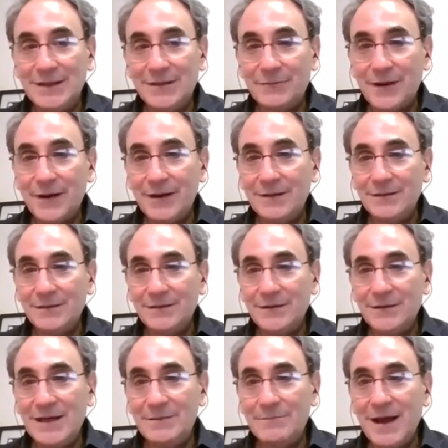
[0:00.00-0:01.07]
Right? You
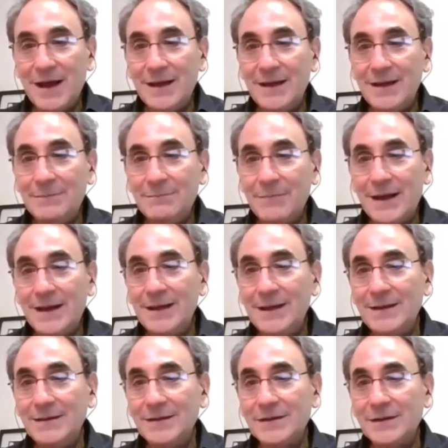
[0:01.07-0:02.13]
need money. Money,
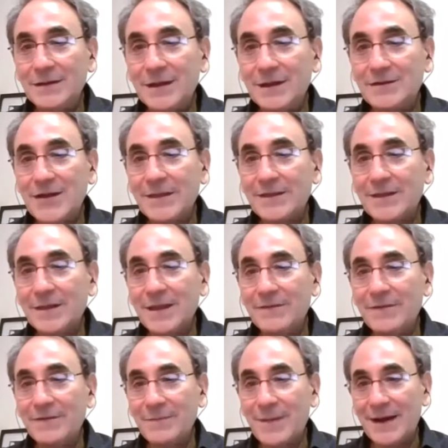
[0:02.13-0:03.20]
it's not the love
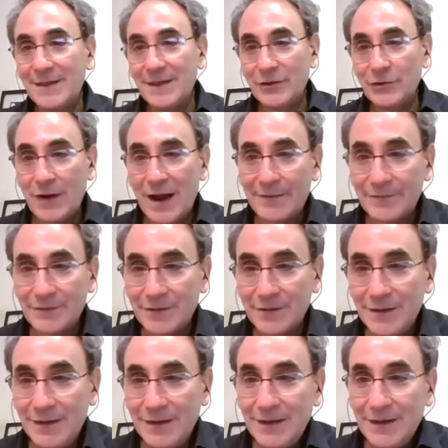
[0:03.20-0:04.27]
of money that you're after.
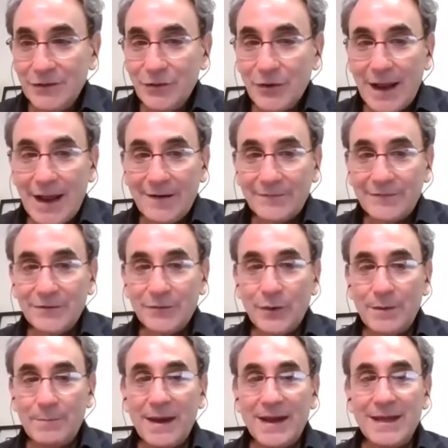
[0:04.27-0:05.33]
You're after what
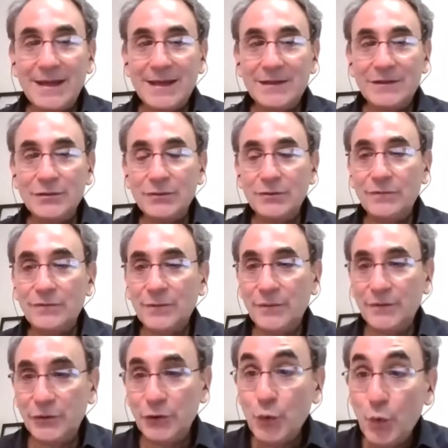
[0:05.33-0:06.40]
money can do for
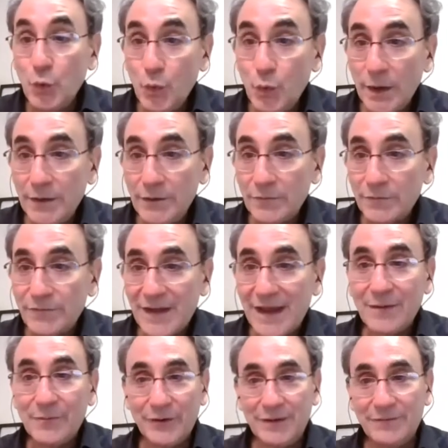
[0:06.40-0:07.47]
you and your
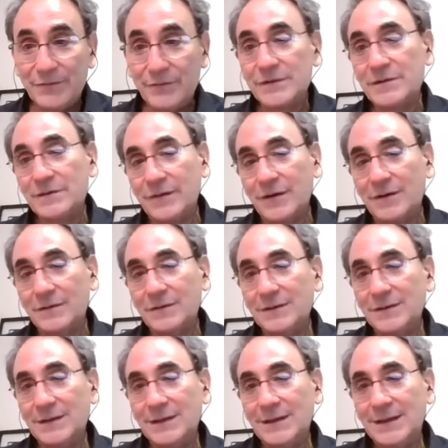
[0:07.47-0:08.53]
family, first of all.
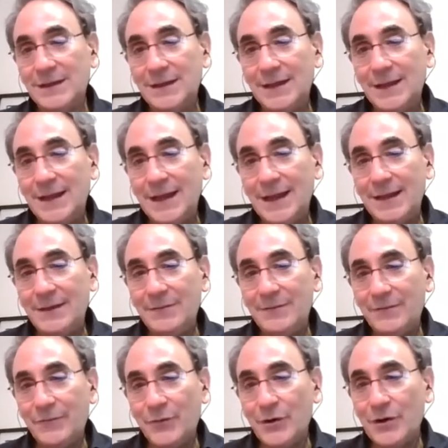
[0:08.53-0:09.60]
And
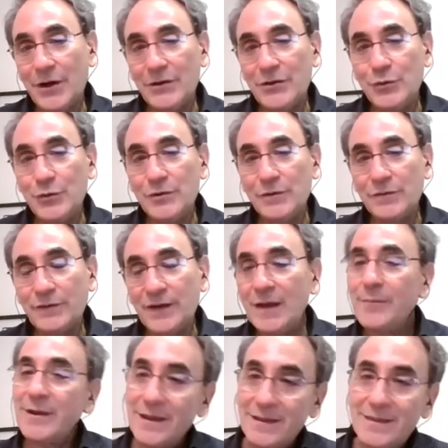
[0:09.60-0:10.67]
work on you and your
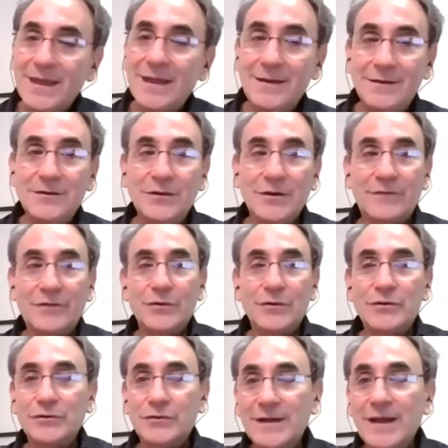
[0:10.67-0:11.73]
family, and then, of course,
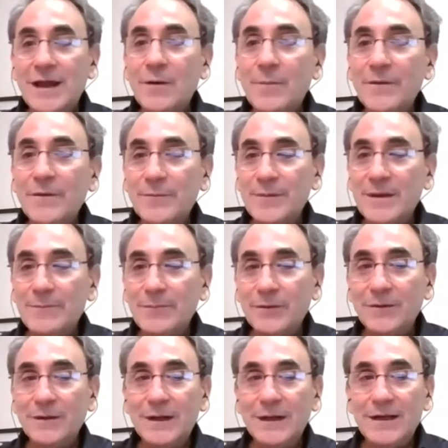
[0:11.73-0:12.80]
you can help other people
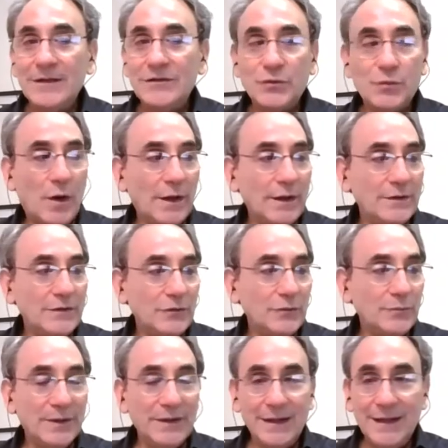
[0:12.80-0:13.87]
as you want to do.
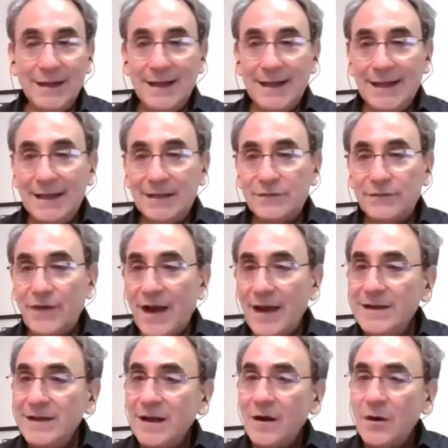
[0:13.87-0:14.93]
But it's
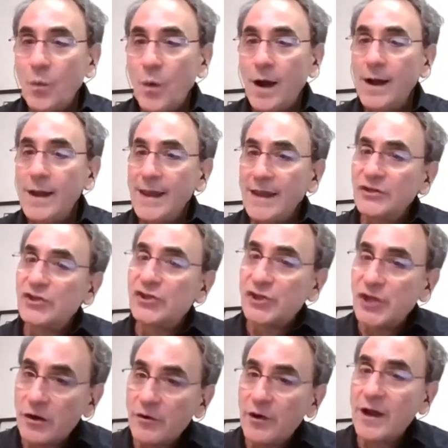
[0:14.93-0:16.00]
finding our why and
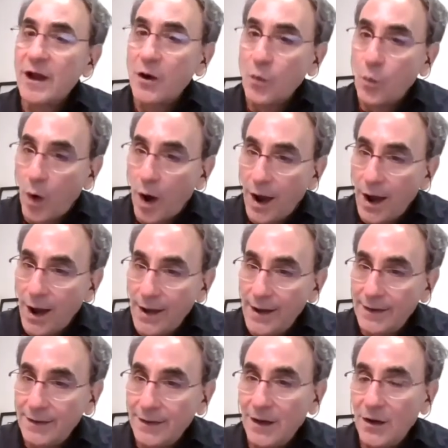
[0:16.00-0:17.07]
sharing our why
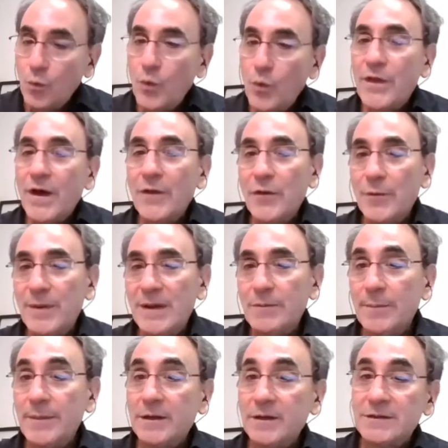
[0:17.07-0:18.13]
with other people,
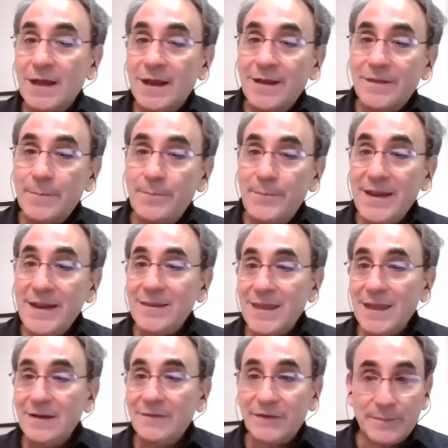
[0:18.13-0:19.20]
because the big
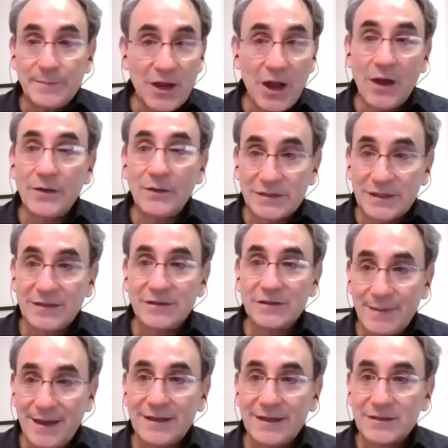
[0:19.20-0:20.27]
thing to be auto sales
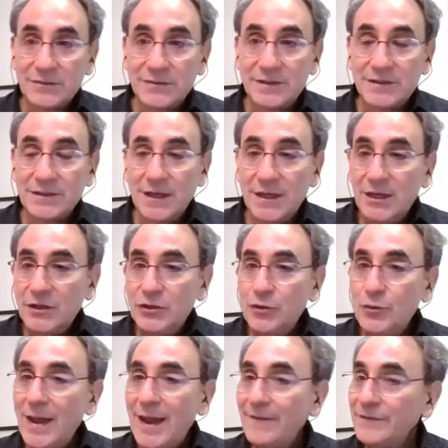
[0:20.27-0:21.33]
master is you
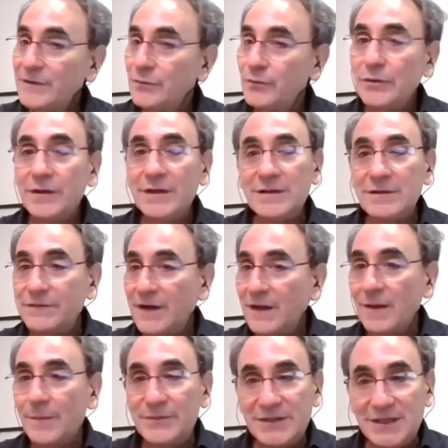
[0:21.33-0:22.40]
have to really
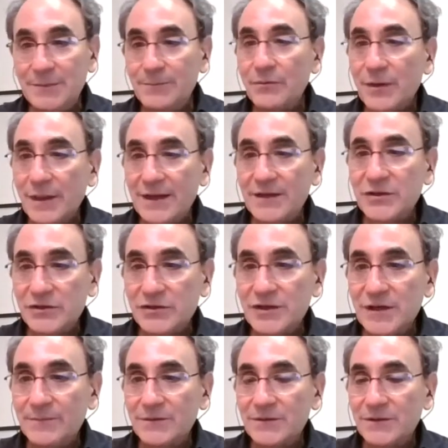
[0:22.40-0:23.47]
develop deeper
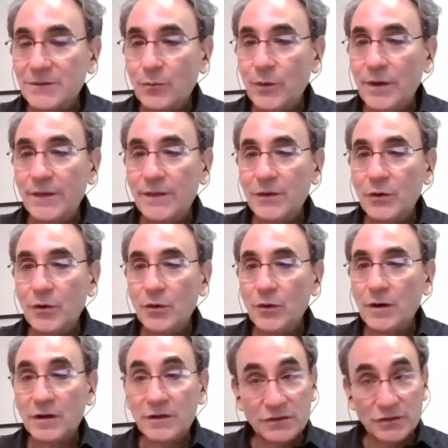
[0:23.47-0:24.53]
relationships with your
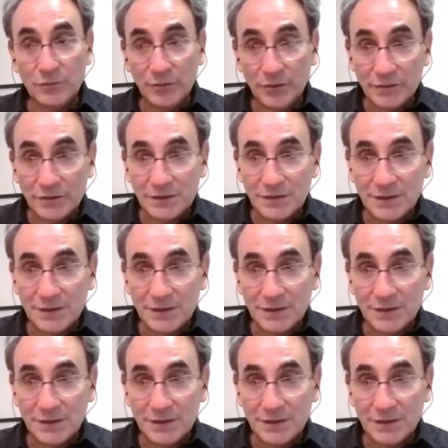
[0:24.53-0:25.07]
consumers